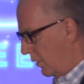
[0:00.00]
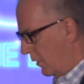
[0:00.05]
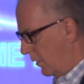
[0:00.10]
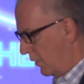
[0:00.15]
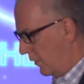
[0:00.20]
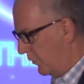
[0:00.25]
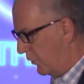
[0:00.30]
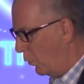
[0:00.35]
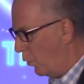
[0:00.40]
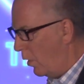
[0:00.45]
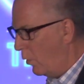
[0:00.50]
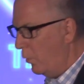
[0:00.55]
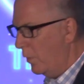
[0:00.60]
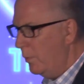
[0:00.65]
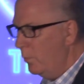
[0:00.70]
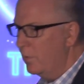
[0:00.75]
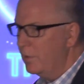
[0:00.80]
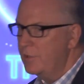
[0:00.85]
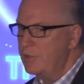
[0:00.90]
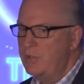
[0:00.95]
So what we
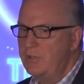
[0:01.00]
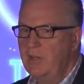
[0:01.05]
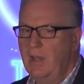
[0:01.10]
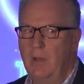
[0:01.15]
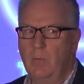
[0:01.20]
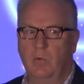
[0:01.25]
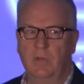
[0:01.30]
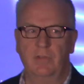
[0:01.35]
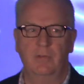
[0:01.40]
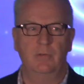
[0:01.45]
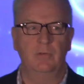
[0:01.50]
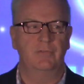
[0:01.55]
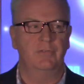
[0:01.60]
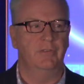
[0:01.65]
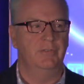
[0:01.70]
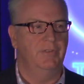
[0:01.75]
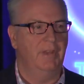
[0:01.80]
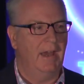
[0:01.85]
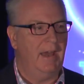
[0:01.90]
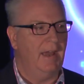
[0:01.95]
want to share with you
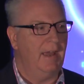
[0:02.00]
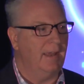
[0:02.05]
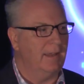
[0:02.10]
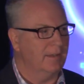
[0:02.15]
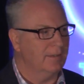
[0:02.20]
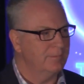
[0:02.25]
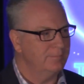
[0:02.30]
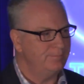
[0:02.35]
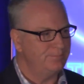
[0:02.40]
today